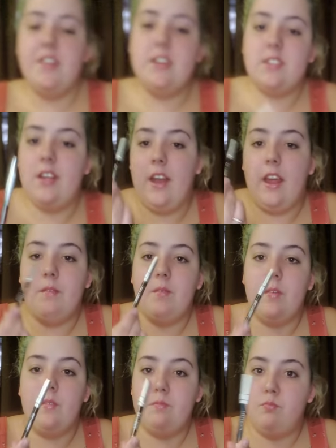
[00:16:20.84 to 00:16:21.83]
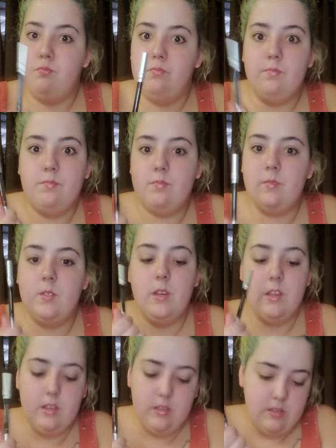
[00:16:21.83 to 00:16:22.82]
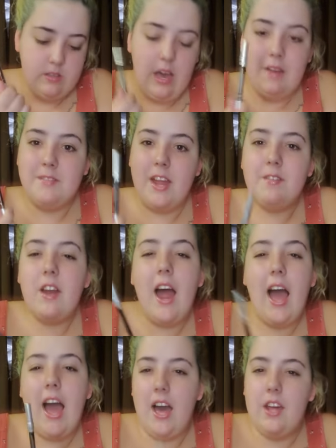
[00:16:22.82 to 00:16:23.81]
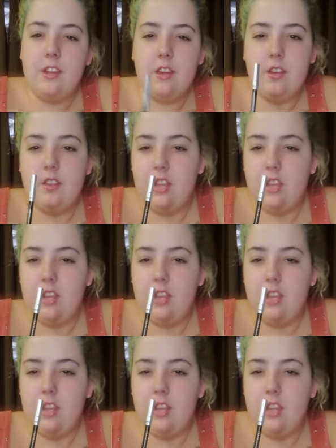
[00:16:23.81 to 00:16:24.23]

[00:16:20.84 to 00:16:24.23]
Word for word: this, and I'm I've never had